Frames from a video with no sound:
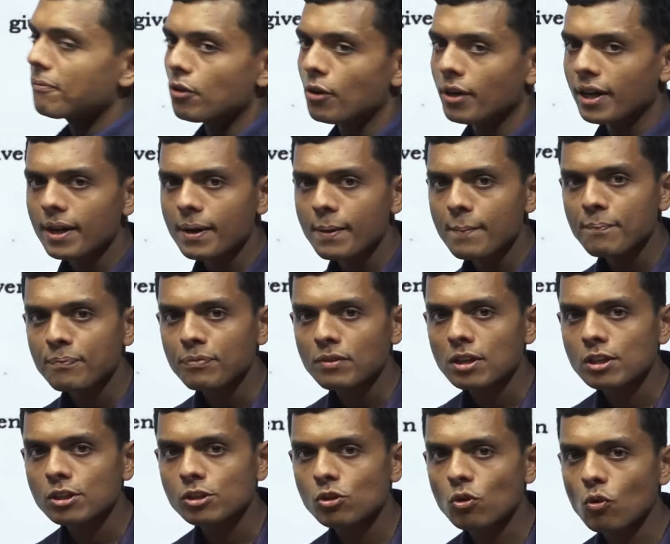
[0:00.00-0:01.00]
Okay.
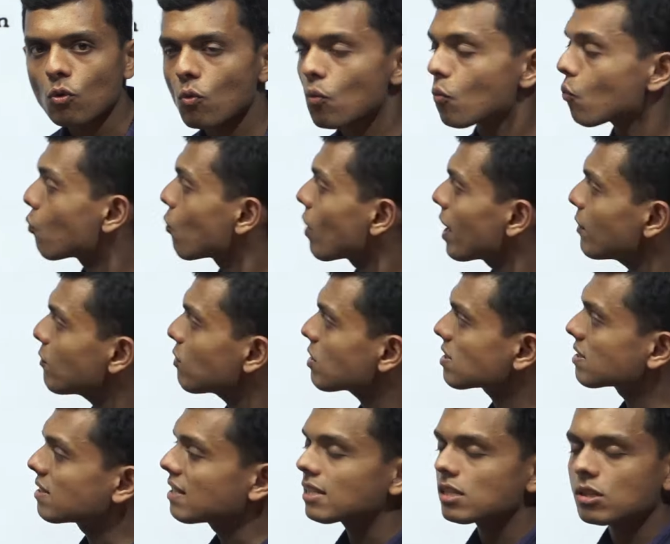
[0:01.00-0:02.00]
So why
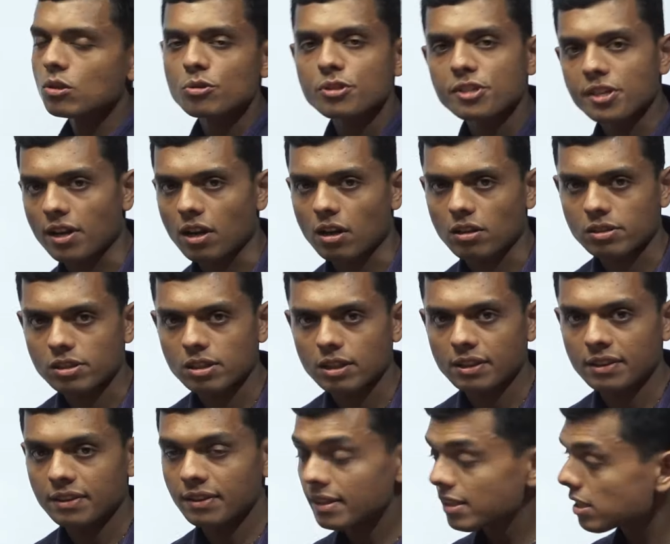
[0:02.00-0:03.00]
was this question asked?
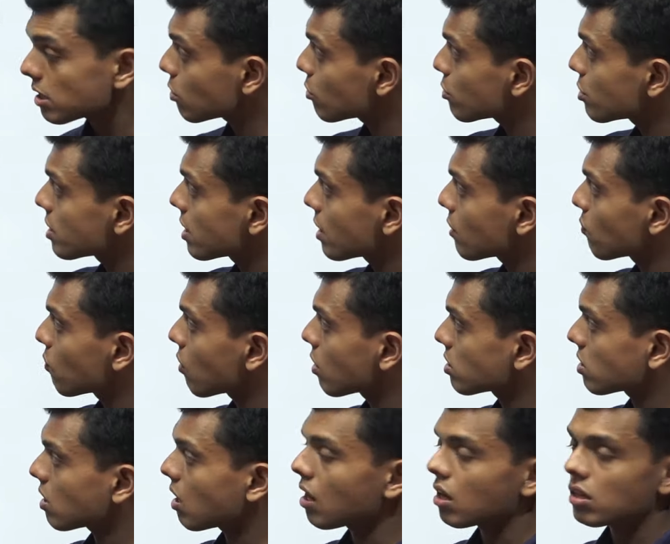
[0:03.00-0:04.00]
This question
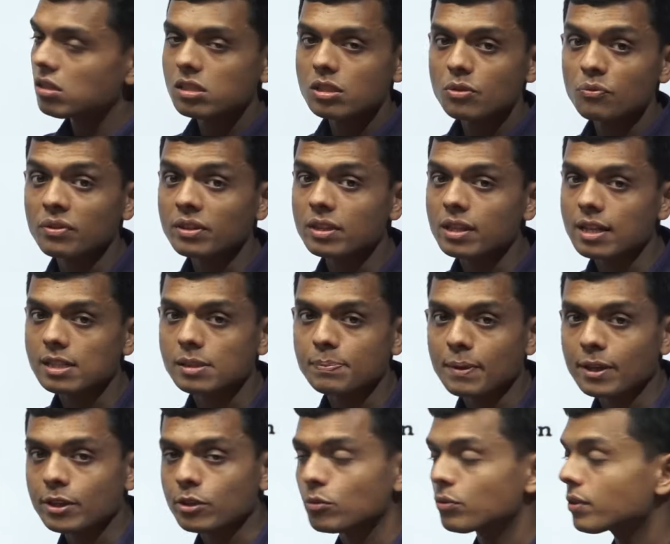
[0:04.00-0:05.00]
was asked with
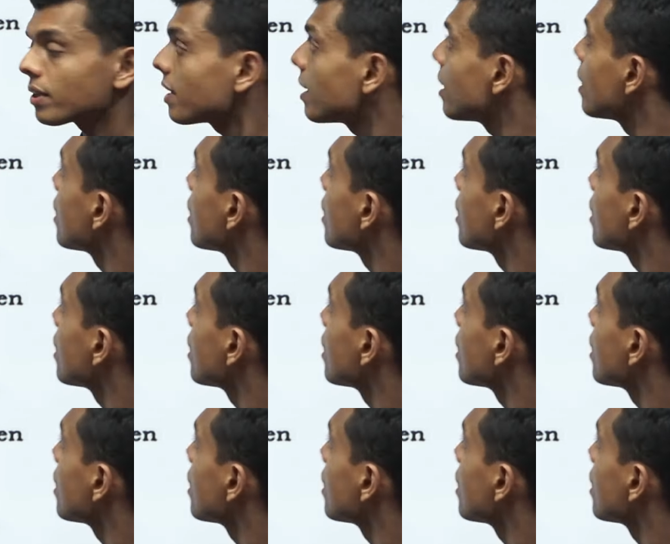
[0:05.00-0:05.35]
respect to the